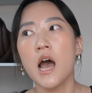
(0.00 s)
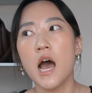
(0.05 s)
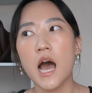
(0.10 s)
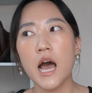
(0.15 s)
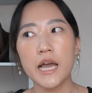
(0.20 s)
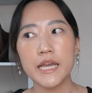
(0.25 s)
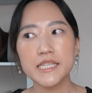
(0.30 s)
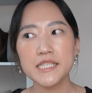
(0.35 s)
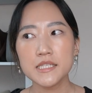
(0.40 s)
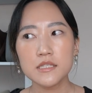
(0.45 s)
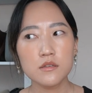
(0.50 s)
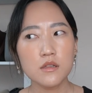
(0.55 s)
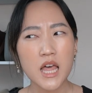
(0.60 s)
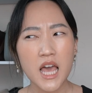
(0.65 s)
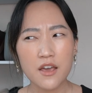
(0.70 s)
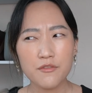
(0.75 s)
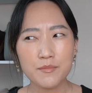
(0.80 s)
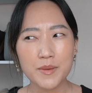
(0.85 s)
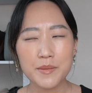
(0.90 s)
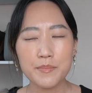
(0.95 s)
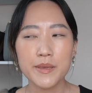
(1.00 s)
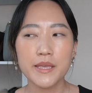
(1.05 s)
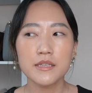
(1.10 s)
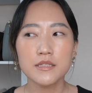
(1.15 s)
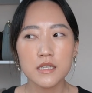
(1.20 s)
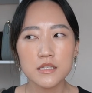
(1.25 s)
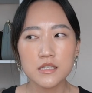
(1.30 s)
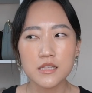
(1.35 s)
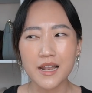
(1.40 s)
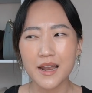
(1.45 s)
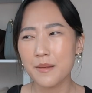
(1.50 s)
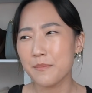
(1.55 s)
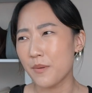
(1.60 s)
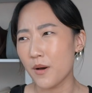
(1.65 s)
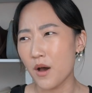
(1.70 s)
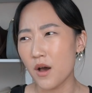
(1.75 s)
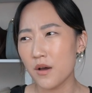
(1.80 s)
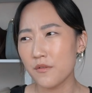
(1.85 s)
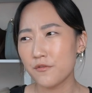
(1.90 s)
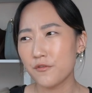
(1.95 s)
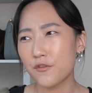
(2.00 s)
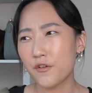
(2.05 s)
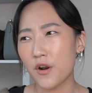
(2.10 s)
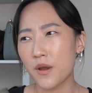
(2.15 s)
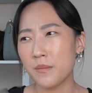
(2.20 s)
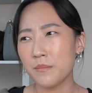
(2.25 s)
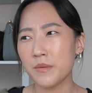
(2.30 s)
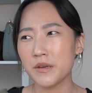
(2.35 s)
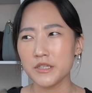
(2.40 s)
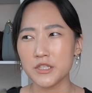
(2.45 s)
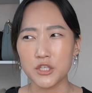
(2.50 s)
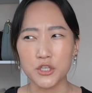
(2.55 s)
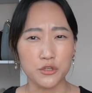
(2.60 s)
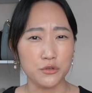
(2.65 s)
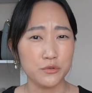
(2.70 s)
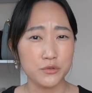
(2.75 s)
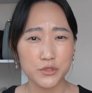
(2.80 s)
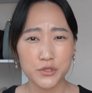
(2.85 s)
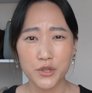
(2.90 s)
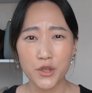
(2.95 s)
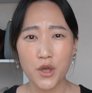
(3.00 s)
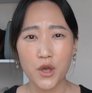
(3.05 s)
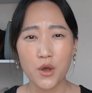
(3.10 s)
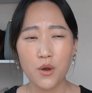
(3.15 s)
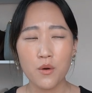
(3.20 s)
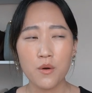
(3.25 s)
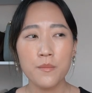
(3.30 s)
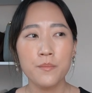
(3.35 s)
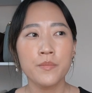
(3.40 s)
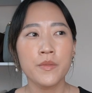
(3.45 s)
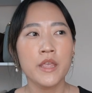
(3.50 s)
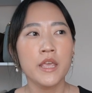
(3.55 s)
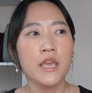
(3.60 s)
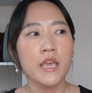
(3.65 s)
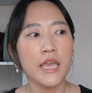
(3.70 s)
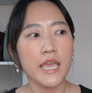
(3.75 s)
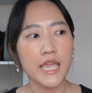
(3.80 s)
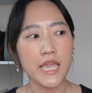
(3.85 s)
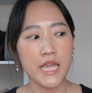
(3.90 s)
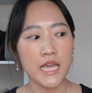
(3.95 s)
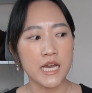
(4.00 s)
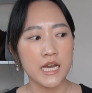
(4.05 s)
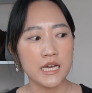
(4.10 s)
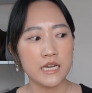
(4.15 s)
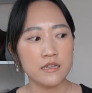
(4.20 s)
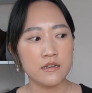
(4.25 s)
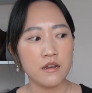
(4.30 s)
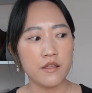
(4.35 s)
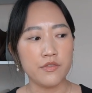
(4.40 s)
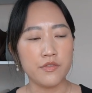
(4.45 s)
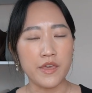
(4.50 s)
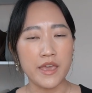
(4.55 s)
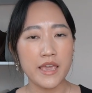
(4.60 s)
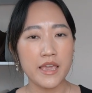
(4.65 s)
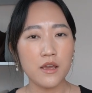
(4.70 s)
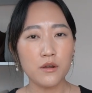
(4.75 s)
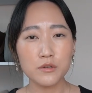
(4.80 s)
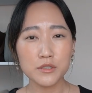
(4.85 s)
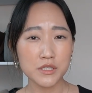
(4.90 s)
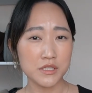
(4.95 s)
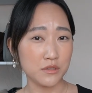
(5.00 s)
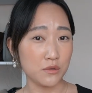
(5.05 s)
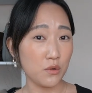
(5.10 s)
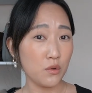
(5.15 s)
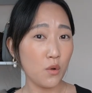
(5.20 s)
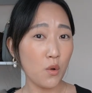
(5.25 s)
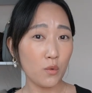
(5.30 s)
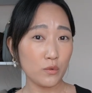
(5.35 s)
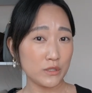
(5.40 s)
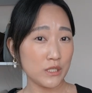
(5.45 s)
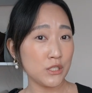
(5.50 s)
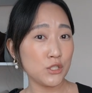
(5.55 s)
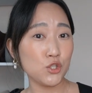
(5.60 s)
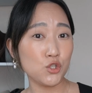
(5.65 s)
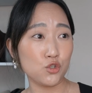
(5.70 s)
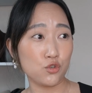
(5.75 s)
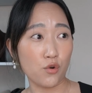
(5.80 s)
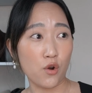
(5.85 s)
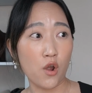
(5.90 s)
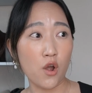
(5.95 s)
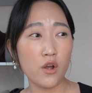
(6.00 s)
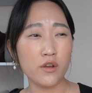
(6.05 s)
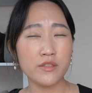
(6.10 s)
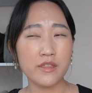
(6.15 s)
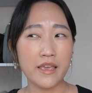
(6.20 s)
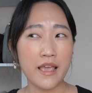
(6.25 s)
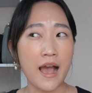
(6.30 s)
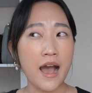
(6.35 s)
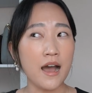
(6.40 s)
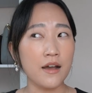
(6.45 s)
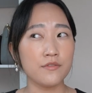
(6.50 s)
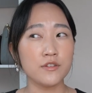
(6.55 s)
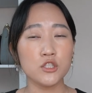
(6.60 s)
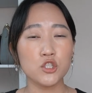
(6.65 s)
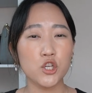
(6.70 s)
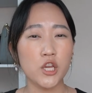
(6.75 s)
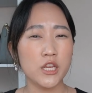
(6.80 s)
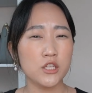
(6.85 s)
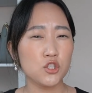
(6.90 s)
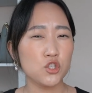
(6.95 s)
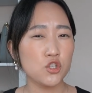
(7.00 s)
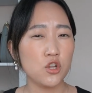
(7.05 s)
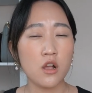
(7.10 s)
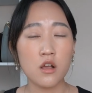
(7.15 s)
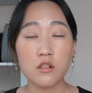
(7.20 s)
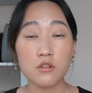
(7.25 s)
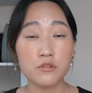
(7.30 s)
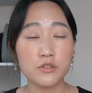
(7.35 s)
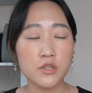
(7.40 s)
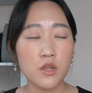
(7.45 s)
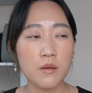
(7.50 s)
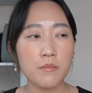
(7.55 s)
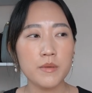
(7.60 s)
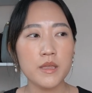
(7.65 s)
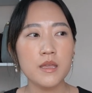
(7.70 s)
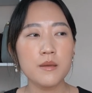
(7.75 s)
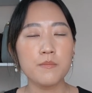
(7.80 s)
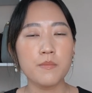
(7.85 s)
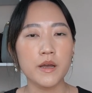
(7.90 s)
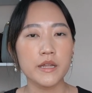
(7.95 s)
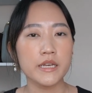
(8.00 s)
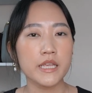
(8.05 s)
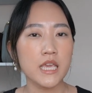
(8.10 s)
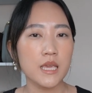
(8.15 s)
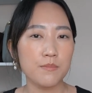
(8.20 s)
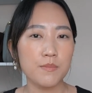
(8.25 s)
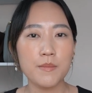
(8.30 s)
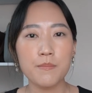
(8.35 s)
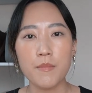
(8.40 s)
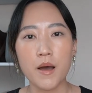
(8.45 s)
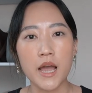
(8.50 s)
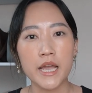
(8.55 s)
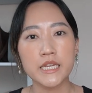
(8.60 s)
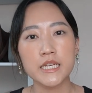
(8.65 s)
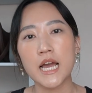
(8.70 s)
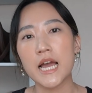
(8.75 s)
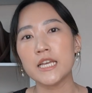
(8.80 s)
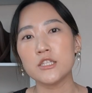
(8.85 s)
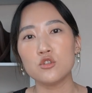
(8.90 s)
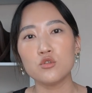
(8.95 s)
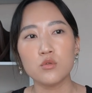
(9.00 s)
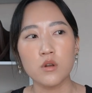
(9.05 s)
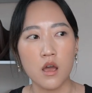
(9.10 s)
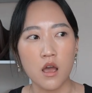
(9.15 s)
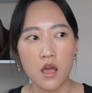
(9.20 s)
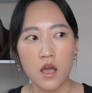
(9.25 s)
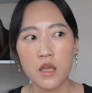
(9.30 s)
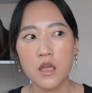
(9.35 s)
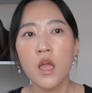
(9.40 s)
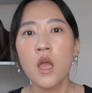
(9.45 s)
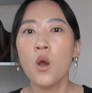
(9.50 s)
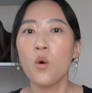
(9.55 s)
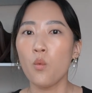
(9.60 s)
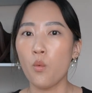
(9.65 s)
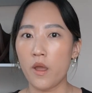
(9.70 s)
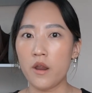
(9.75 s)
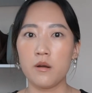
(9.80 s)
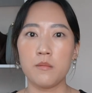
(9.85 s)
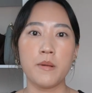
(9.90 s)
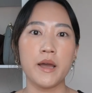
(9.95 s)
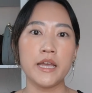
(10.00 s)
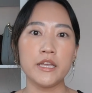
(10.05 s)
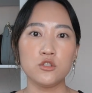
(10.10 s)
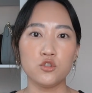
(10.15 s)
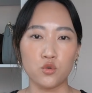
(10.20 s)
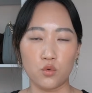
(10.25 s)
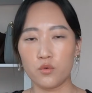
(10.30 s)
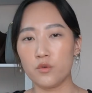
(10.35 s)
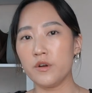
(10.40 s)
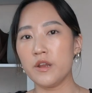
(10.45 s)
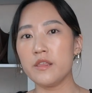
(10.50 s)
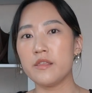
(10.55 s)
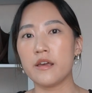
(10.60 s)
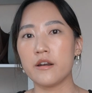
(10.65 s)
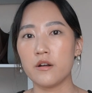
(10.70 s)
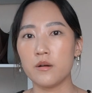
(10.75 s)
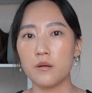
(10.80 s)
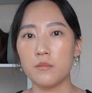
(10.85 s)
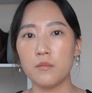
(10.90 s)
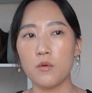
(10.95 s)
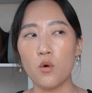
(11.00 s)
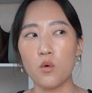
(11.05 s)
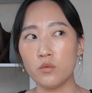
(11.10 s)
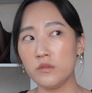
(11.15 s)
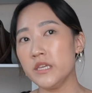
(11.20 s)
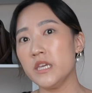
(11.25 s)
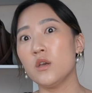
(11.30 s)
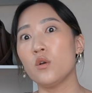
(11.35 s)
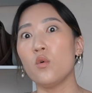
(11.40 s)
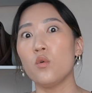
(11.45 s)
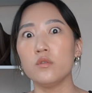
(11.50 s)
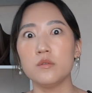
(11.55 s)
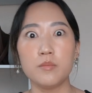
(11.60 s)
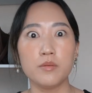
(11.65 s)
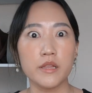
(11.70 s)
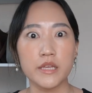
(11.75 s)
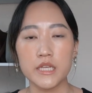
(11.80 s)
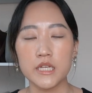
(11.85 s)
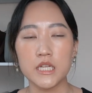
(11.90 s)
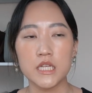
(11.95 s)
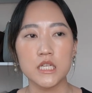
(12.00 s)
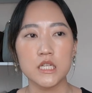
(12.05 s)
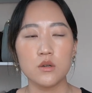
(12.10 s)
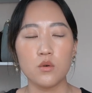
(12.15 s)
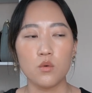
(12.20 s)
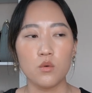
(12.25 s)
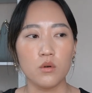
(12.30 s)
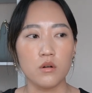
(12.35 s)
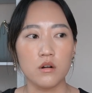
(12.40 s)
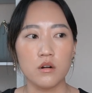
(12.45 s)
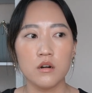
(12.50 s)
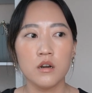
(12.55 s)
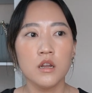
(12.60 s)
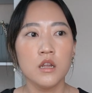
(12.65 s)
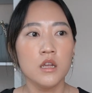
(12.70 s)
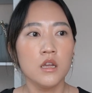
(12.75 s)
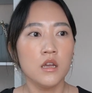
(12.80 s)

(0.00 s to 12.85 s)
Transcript: I still have my pieces that I bought from years ago and they are still holding strong. They haven't changed colors on me, but keep in mind, I do not wear my jewelry that are only gold plated or